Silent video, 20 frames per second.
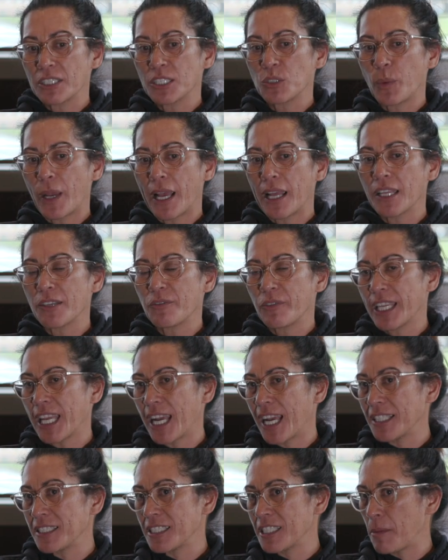as well in
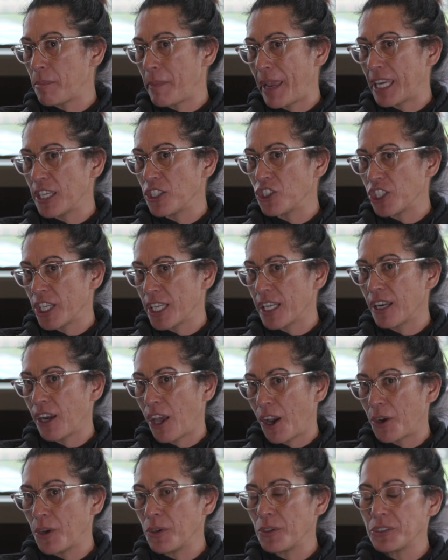regards to managing
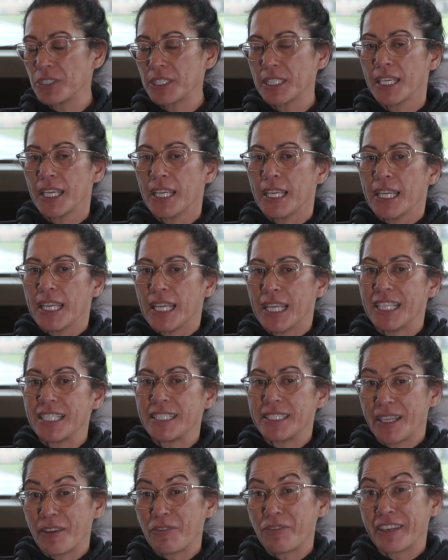loads, it
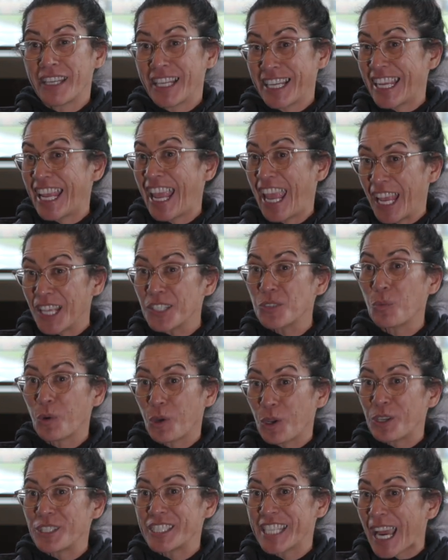definitely has
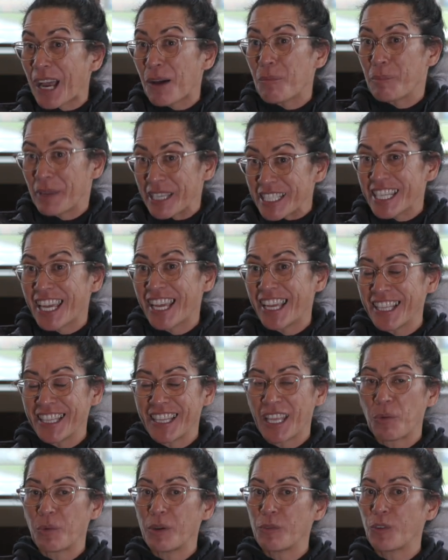worked out better
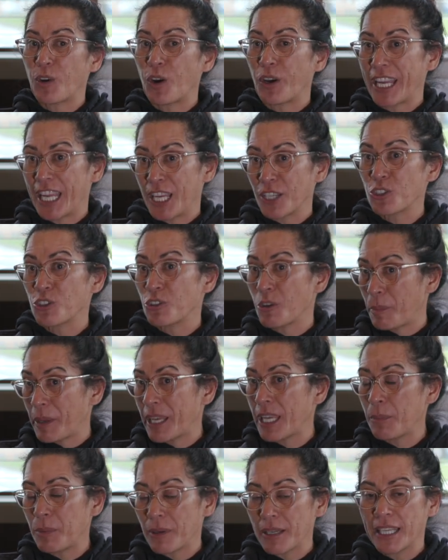that we've got extra
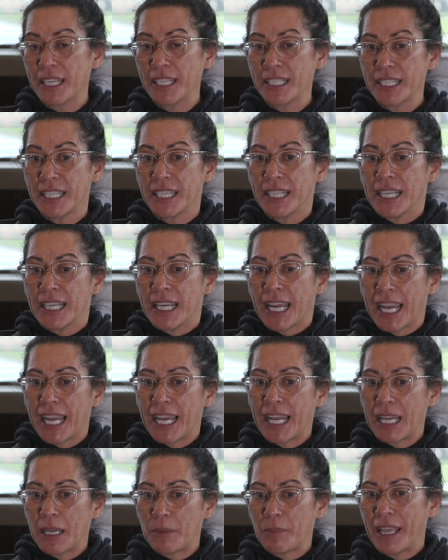people in,
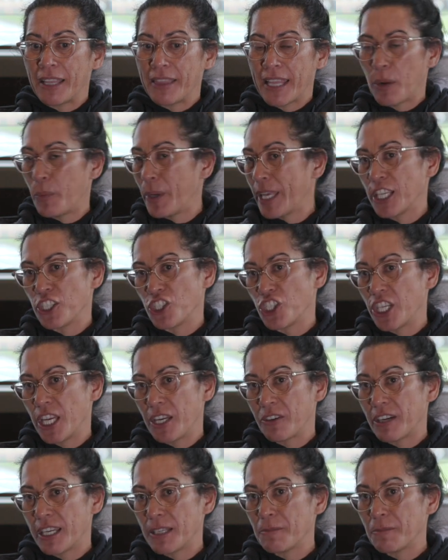and that we can share